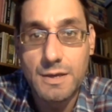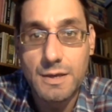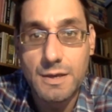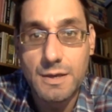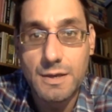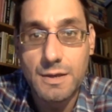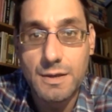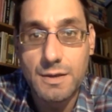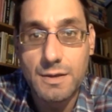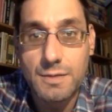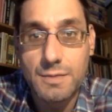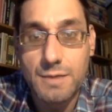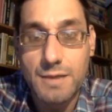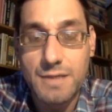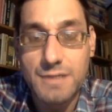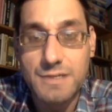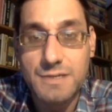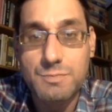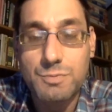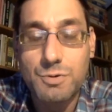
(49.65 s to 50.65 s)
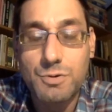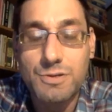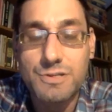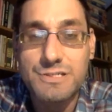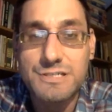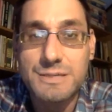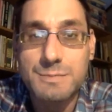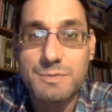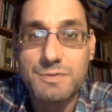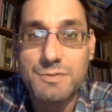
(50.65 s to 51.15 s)
I did
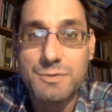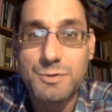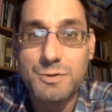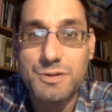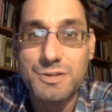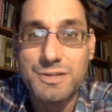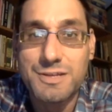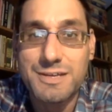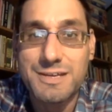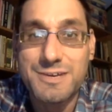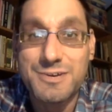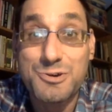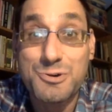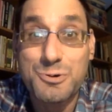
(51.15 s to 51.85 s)
point some of you at the